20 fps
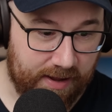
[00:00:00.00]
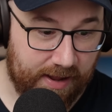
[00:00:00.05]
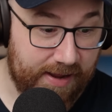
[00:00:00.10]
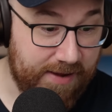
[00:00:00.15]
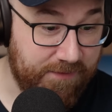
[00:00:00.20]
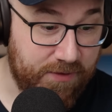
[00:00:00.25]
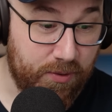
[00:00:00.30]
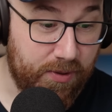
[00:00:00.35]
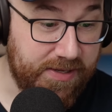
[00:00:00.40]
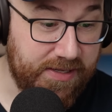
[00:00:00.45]
I
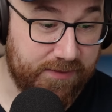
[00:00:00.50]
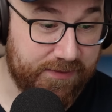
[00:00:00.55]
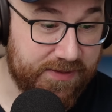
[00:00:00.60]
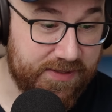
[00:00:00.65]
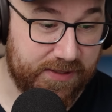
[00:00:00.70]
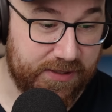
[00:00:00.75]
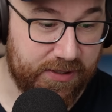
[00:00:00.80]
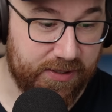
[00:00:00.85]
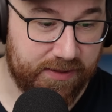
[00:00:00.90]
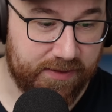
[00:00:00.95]
have no idea if
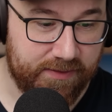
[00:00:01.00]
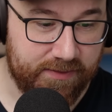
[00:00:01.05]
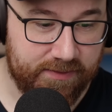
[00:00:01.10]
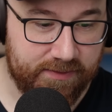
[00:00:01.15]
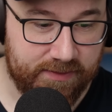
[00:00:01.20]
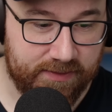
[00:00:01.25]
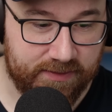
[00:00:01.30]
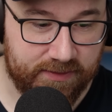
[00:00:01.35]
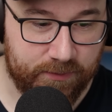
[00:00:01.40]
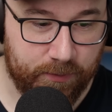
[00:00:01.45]
it's any good.
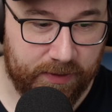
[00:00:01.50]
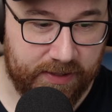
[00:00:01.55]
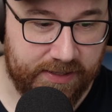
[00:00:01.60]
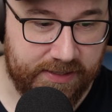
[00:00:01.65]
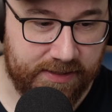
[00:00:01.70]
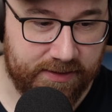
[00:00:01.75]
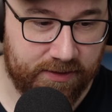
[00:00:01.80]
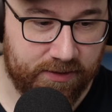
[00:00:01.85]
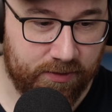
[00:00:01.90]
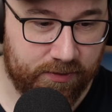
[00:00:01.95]
This is why I
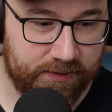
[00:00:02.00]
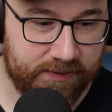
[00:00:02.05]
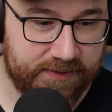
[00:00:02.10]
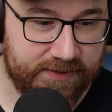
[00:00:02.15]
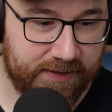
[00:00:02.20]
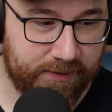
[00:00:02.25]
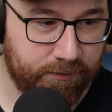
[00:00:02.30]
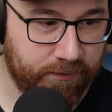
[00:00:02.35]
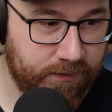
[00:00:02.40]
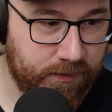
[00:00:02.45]
need a Golden
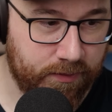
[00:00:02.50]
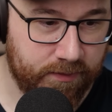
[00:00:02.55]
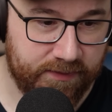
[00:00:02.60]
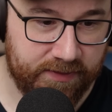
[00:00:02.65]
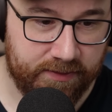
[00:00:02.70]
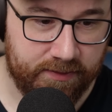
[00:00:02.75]
Sound review of